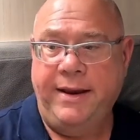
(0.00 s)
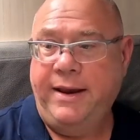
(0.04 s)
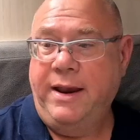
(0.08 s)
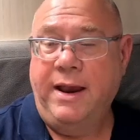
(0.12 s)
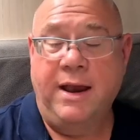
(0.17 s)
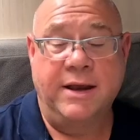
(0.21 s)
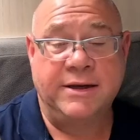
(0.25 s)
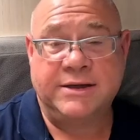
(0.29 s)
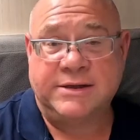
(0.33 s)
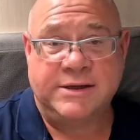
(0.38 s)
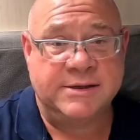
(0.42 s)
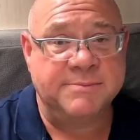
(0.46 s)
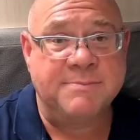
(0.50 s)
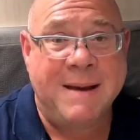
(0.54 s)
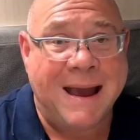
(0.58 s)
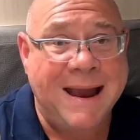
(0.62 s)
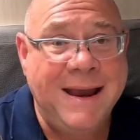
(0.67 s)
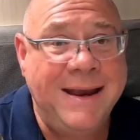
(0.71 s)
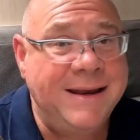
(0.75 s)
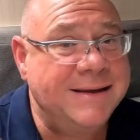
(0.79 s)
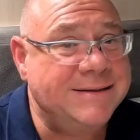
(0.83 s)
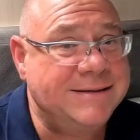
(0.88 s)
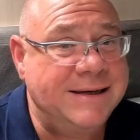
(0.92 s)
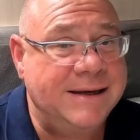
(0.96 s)
as
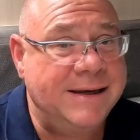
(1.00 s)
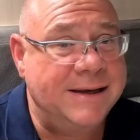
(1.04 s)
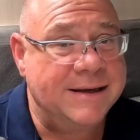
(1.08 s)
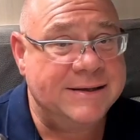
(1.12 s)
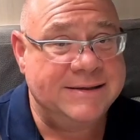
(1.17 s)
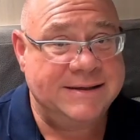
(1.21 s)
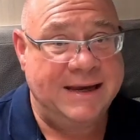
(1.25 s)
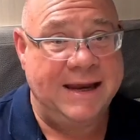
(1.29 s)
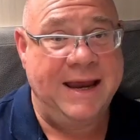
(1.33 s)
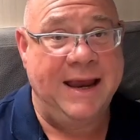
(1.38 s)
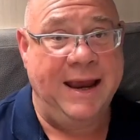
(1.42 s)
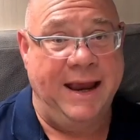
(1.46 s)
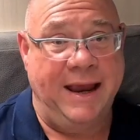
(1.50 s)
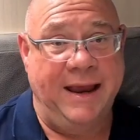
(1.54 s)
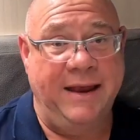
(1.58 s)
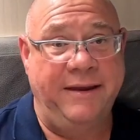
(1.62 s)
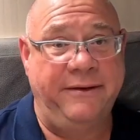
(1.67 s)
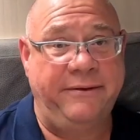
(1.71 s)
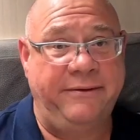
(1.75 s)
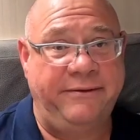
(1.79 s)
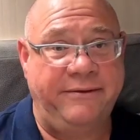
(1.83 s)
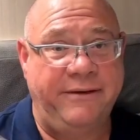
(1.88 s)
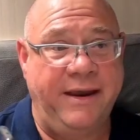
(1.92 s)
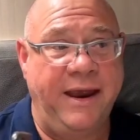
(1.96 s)
amazing as it
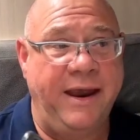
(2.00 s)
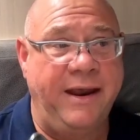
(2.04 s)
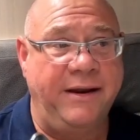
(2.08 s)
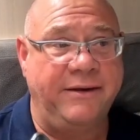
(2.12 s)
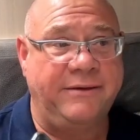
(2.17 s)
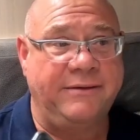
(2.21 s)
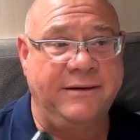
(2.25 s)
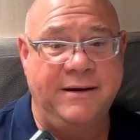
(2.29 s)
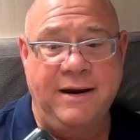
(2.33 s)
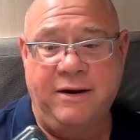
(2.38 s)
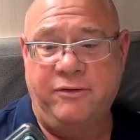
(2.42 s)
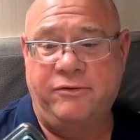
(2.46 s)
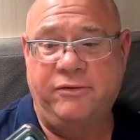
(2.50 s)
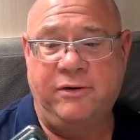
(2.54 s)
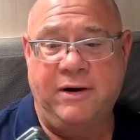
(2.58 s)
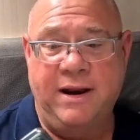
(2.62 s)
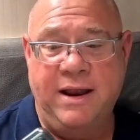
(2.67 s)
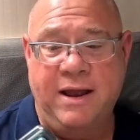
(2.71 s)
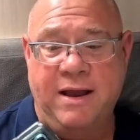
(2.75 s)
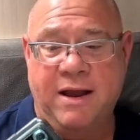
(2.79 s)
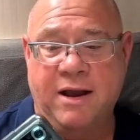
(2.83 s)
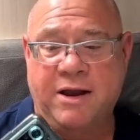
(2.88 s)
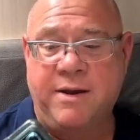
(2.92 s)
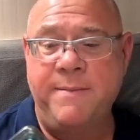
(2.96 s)
is, it's
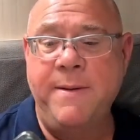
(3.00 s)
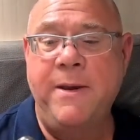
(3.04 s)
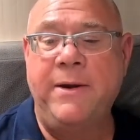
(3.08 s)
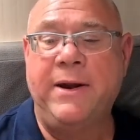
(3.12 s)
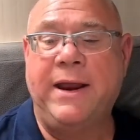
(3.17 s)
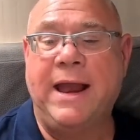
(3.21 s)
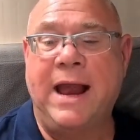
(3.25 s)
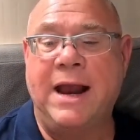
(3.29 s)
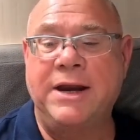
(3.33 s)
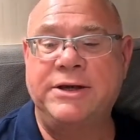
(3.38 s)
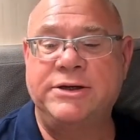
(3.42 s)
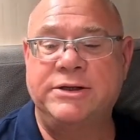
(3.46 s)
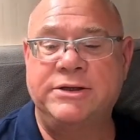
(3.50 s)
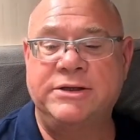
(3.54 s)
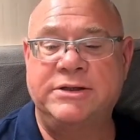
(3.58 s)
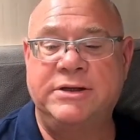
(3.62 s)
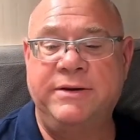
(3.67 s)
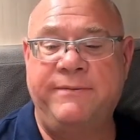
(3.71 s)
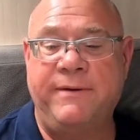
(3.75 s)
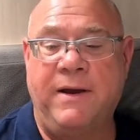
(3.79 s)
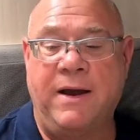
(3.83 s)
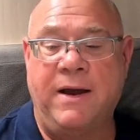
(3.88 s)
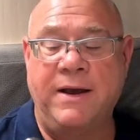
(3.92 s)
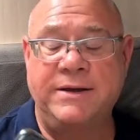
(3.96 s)
literally a communications
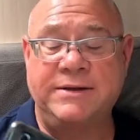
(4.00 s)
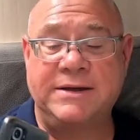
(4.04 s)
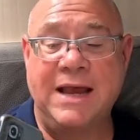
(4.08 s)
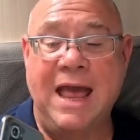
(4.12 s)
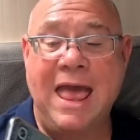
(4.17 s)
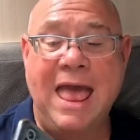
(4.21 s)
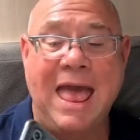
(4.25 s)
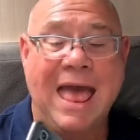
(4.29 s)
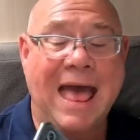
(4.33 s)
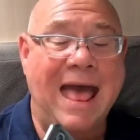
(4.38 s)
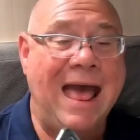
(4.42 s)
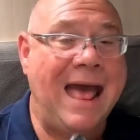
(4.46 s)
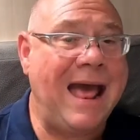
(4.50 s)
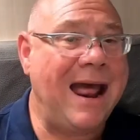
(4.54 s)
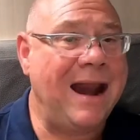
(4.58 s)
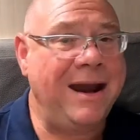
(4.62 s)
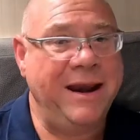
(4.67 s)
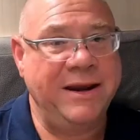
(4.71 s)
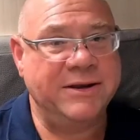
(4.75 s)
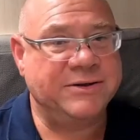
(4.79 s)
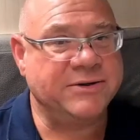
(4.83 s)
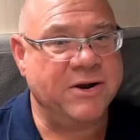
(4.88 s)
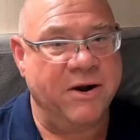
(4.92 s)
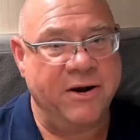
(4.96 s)
device, and
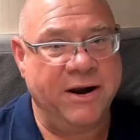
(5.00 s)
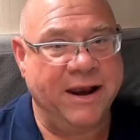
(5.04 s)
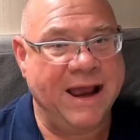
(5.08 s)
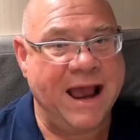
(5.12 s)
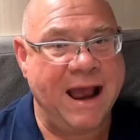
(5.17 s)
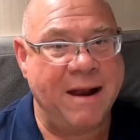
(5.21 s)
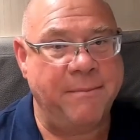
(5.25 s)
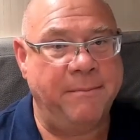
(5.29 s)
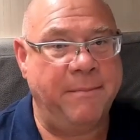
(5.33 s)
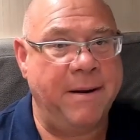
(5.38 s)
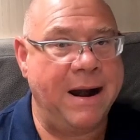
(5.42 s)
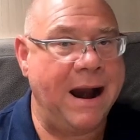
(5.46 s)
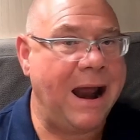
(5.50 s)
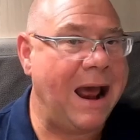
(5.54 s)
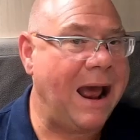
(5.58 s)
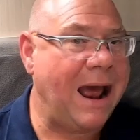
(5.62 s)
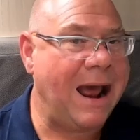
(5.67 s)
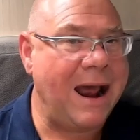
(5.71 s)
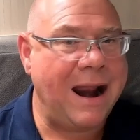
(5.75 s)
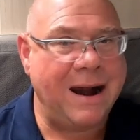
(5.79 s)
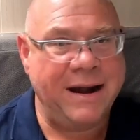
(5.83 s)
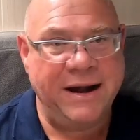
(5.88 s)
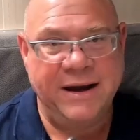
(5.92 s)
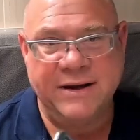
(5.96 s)
it's got a camera,
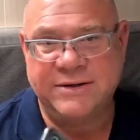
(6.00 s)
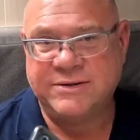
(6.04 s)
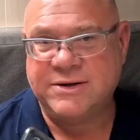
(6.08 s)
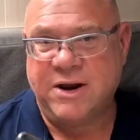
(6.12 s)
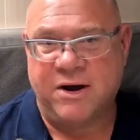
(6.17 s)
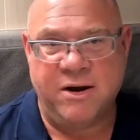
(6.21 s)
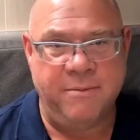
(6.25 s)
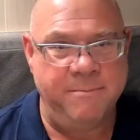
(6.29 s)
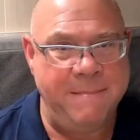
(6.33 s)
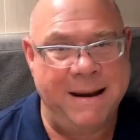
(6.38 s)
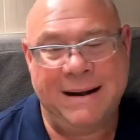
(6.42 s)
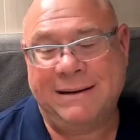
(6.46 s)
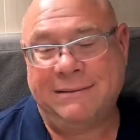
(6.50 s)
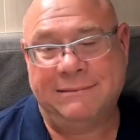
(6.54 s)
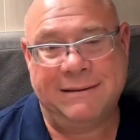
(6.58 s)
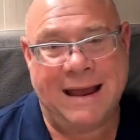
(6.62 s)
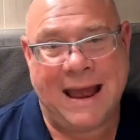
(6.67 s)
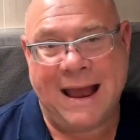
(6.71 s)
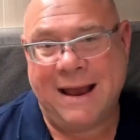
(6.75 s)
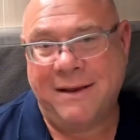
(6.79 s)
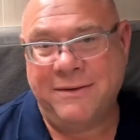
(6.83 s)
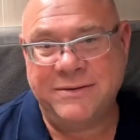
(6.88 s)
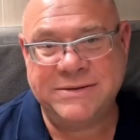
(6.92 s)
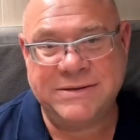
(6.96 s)
and it's got a metal
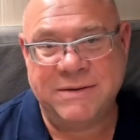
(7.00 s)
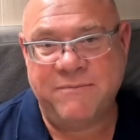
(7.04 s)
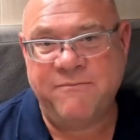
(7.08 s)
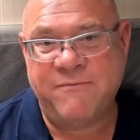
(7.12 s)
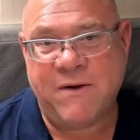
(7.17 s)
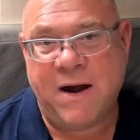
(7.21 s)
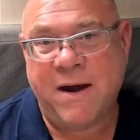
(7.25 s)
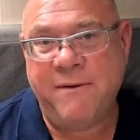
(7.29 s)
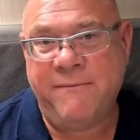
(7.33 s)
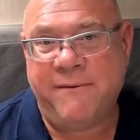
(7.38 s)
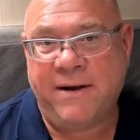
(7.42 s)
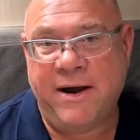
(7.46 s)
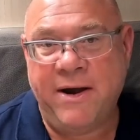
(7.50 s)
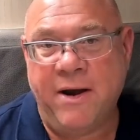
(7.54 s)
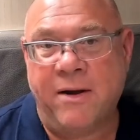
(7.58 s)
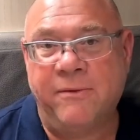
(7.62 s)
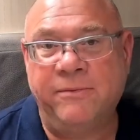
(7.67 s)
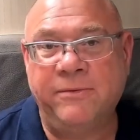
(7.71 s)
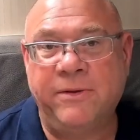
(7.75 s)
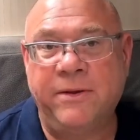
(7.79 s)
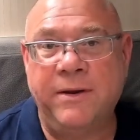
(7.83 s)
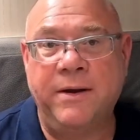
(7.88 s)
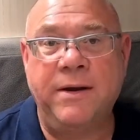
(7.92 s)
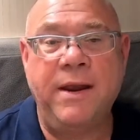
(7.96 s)
housing very, very
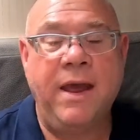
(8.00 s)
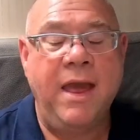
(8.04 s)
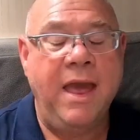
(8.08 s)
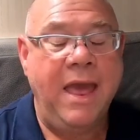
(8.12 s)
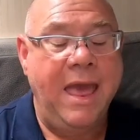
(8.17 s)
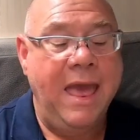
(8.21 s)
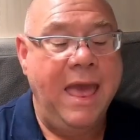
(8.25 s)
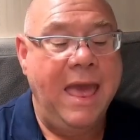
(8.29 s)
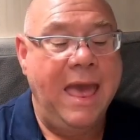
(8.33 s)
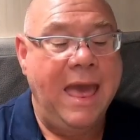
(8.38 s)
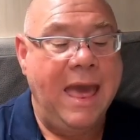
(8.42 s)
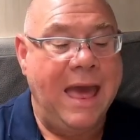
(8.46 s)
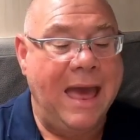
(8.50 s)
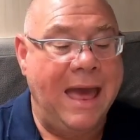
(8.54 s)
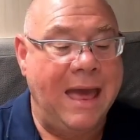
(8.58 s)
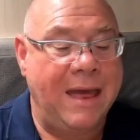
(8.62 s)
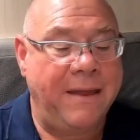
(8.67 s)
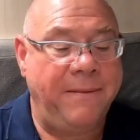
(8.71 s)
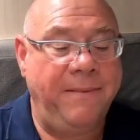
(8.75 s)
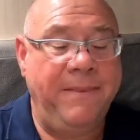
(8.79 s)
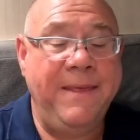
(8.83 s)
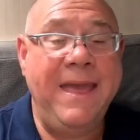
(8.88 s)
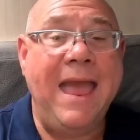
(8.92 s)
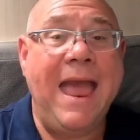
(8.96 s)
often,
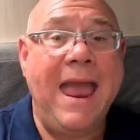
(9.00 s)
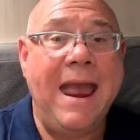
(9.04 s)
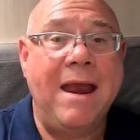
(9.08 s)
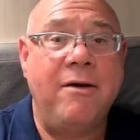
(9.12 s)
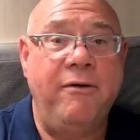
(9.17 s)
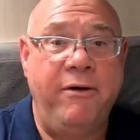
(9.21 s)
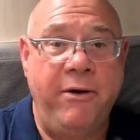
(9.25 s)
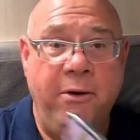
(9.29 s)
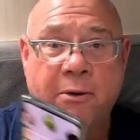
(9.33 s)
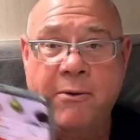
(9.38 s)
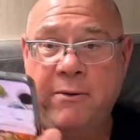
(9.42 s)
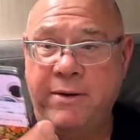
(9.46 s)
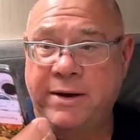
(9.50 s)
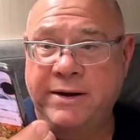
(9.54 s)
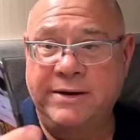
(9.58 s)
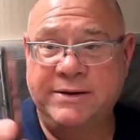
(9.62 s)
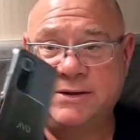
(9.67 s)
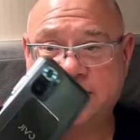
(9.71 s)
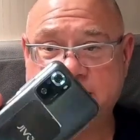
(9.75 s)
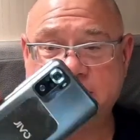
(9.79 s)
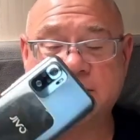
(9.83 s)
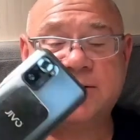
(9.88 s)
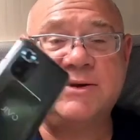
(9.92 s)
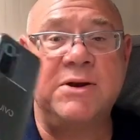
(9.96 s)
and the aerial
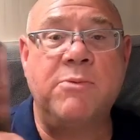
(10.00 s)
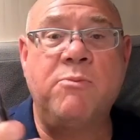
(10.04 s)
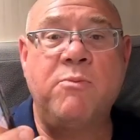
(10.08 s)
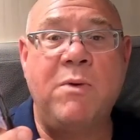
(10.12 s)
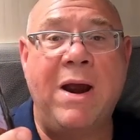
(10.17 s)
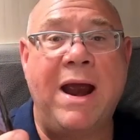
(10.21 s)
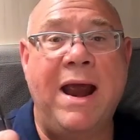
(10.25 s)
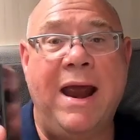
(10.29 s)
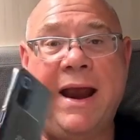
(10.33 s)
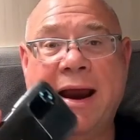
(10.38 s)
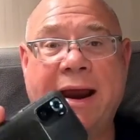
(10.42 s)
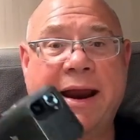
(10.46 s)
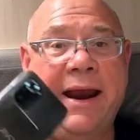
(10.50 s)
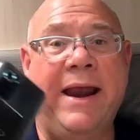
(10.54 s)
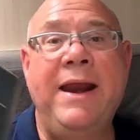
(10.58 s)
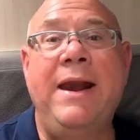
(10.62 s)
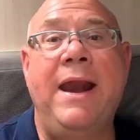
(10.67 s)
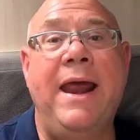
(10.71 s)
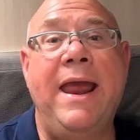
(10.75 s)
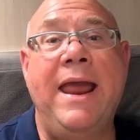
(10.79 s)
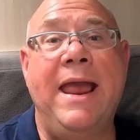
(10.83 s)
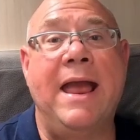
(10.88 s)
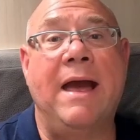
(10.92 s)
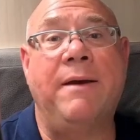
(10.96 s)
is somewhere in
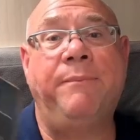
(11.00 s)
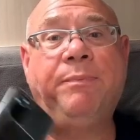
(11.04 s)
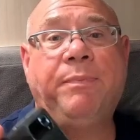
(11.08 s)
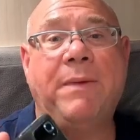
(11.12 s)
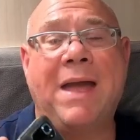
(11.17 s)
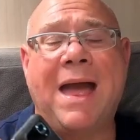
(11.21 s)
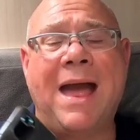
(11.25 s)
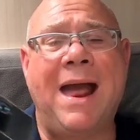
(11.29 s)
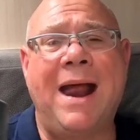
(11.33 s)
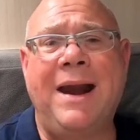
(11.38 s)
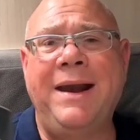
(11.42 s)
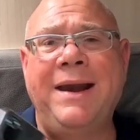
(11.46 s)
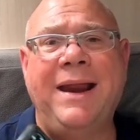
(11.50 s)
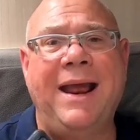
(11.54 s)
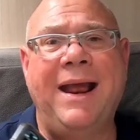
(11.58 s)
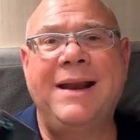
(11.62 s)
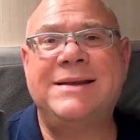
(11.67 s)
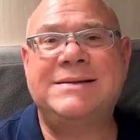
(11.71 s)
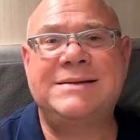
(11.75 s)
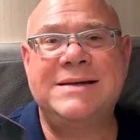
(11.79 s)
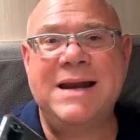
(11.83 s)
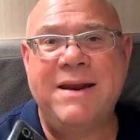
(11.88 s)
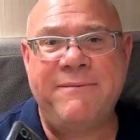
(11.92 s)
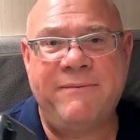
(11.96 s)
here, and
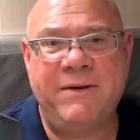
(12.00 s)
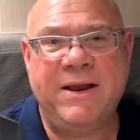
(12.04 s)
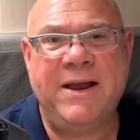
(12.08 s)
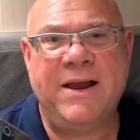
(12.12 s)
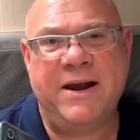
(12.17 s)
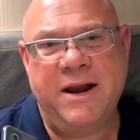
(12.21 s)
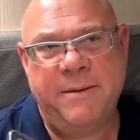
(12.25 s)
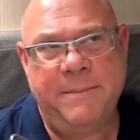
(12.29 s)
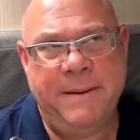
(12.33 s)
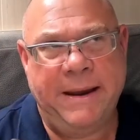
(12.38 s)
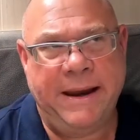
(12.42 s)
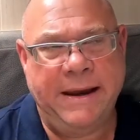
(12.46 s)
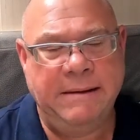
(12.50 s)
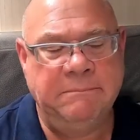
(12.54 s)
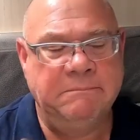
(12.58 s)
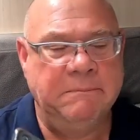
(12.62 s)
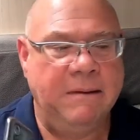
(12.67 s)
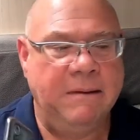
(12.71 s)
it's never going to be